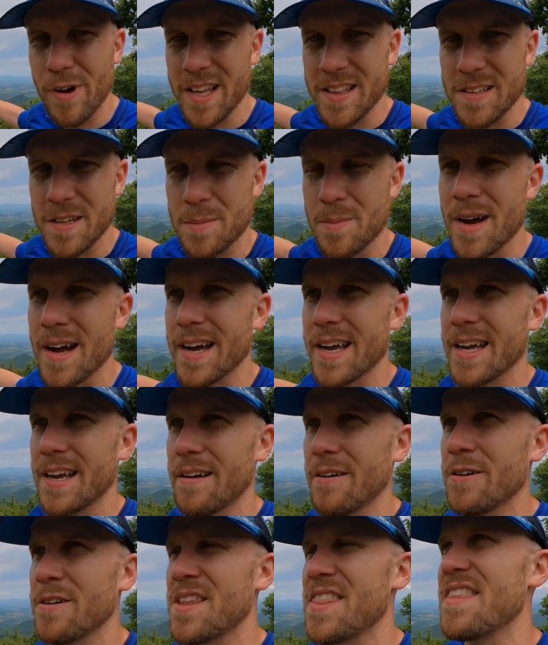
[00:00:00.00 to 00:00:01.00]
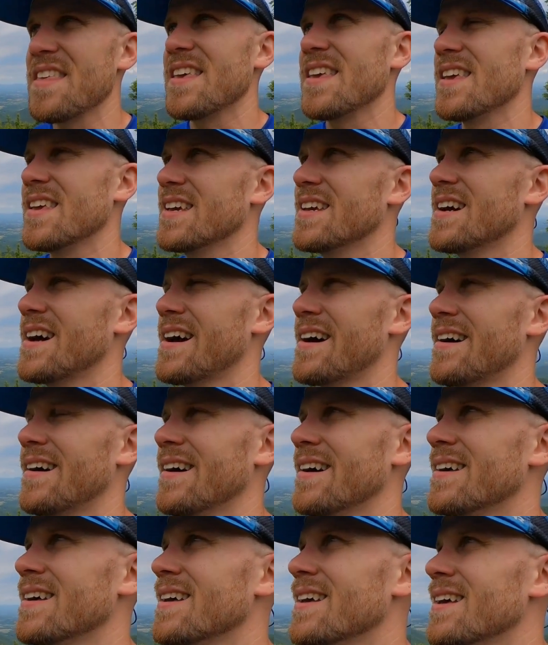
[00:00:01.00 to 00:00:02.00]
right there by it on the,
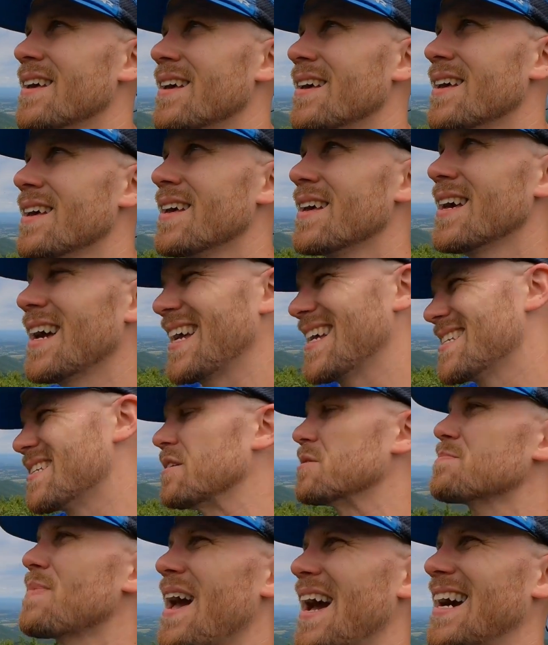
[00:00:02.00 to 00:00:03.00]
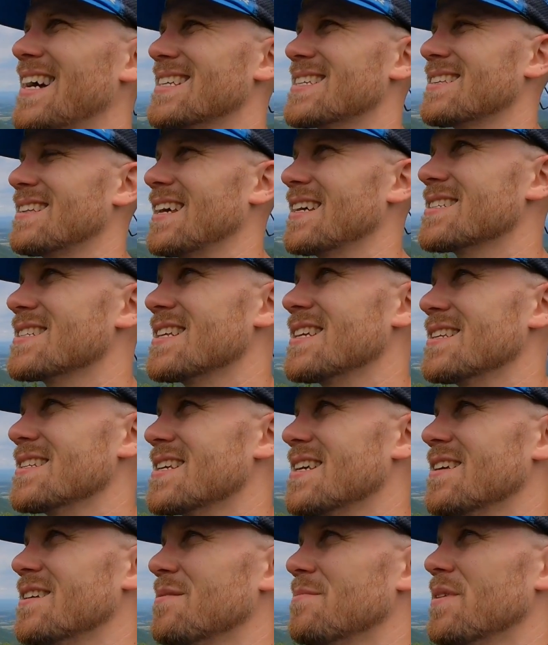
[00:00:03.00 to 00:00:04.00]
I guess it's past
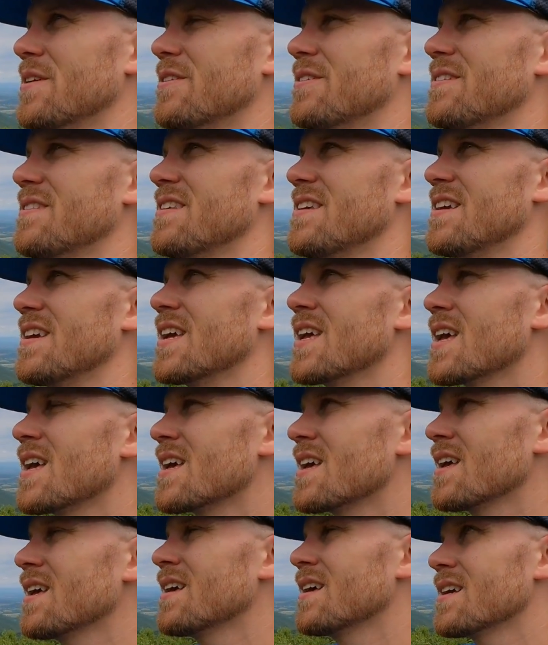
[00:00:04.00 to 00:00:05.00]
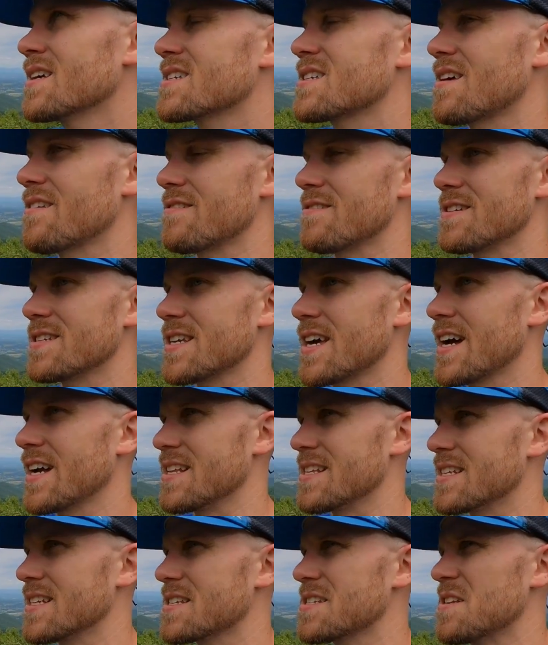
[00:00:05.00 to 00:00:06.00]
Lexington, but on the southern side
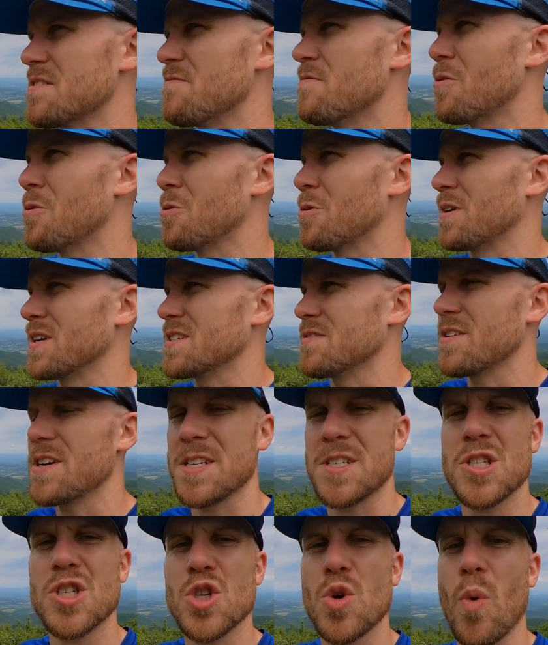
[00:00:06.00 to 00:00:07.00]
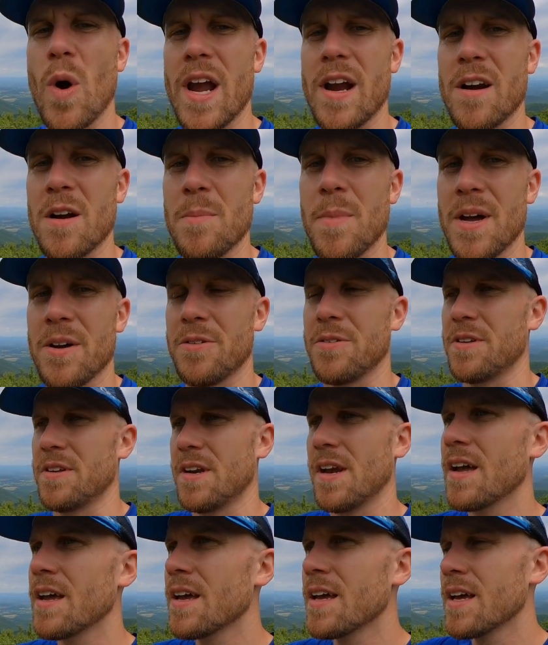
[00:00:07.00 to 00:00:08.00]
of 64. It's a very square
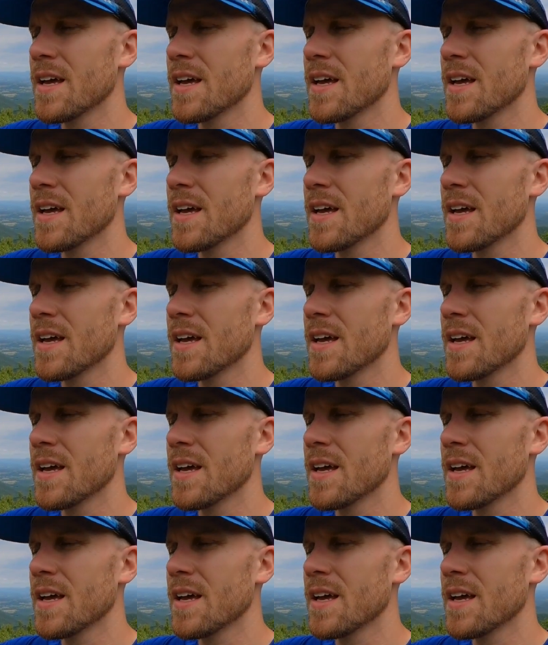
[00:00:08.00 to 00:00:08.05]
mountain.